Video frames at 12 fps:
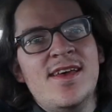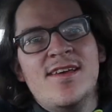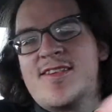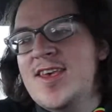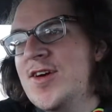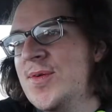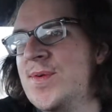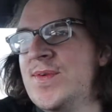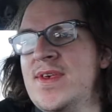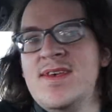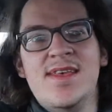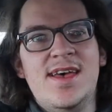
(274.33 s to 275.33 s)
So,
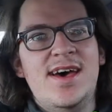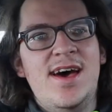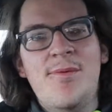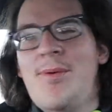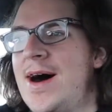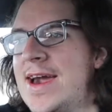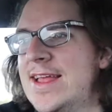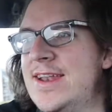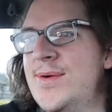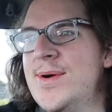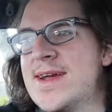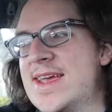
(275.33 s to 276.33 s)
uh, I walk
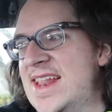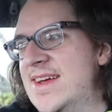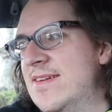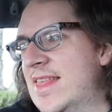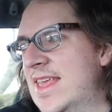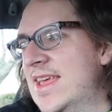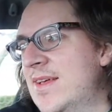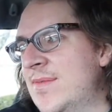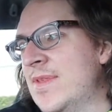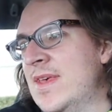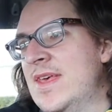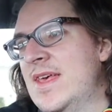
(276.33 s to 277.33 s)
into work and
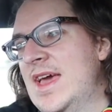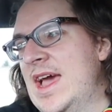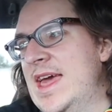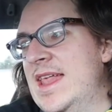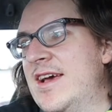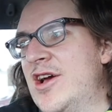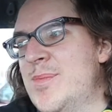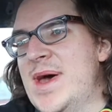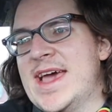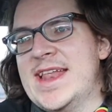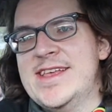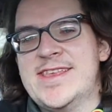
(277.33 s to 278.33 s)
everything, and I go
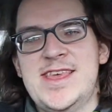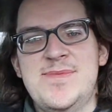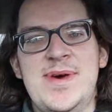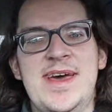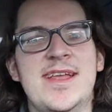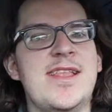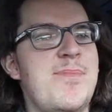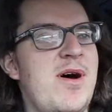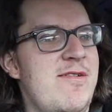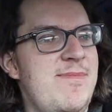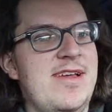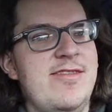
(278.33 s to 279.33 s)
back and I see my
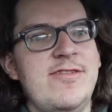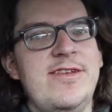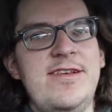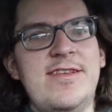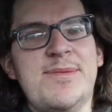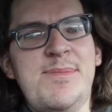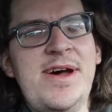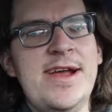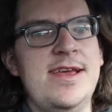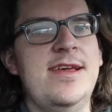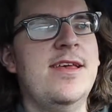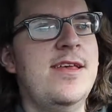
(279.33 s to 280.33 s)
department manager, and he's like,
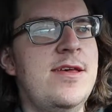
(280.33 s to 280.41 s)
Marty,